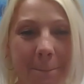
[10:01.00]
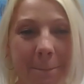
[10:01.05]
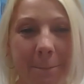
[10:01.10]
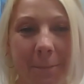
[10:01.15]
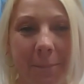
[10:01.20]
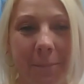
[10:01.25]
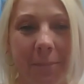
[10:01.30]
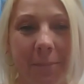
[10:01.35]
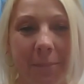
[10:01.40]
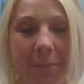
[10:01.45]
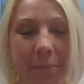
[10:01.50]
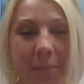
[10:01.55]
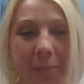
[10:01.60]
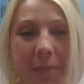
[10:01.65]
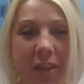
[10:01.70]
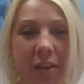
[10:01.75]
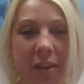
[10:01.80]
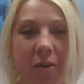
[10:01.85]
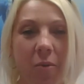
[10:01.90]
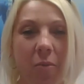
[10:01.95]

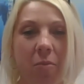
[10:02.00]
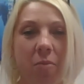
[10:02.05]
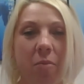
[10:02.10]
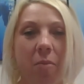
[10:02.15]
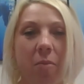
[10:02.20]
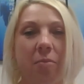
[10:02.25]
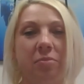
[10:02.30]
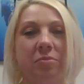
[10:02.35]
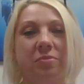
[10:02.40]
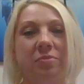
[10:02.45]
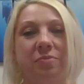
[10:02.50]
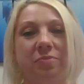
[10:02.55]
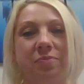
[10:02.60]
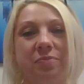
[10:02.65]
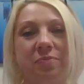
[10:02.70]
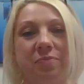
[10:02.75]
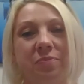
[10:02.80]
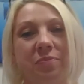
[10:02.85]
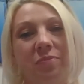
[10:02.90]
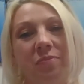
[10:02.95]

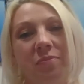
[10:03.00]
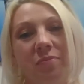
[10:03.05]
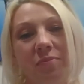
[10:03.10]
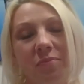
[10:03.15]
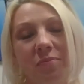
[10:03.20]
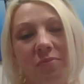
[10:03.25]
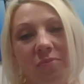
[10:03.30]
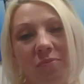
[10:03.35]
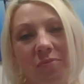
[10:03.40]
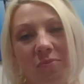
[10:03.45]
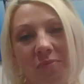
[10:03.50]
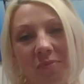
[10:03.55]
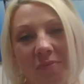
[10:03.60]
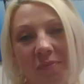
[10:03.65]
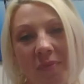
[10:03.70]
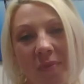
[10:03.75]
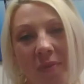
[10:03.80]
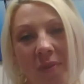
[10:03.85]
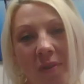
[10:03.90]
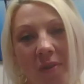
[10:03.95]

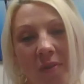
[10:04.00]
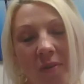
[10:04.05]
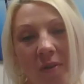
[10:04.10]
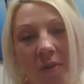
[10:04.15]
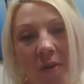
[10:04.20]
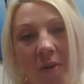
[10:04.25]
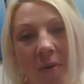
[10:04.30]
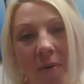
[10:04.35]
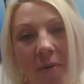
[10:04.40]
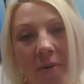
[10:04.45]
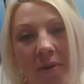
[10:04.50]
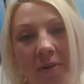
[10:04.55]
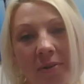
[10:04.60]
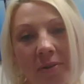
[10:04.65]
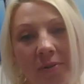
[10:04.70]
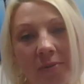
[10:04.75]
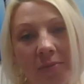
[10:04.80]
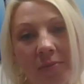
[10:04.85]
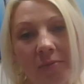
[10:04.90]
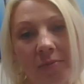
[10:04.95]

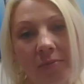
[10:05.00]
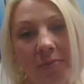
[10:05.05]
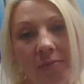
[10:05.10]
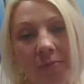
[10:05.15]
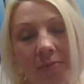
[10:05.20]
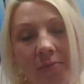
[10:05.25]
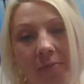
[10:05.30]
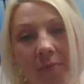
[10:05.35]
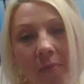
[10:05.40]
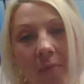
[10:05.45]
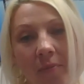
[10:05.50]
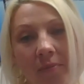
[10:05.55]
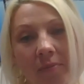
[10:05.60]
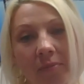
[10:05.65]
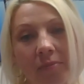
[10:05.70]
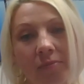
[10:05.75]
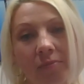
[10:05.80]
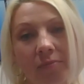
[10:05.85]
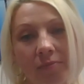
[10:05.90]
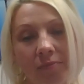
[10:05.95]

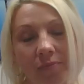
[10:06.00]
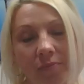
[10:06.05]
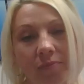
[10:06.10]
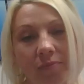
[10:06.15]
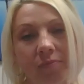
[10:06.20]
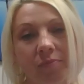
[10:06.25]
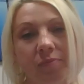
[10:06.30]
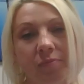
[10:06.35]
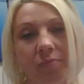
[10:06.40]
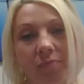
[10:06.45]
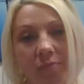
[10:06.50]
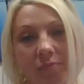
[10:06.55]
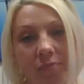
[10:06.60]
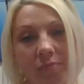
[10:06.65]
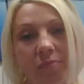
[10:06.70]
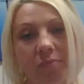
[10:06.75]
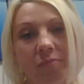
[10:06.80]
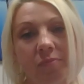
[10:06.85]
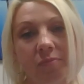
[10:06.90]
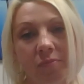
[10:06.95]

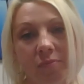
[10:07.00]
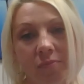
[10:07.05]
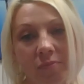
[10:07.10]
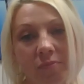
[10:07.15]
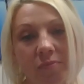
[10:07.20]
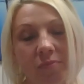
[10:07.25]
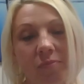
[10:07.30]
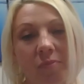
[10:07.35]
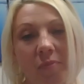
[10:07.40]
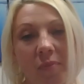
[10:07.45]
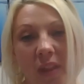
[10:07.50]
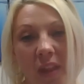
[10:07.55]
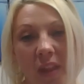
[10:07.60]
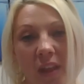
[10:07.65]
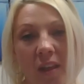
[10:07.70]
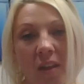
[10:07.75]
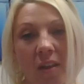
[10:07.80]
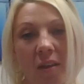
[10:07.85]
No words are spoken by the person on screen.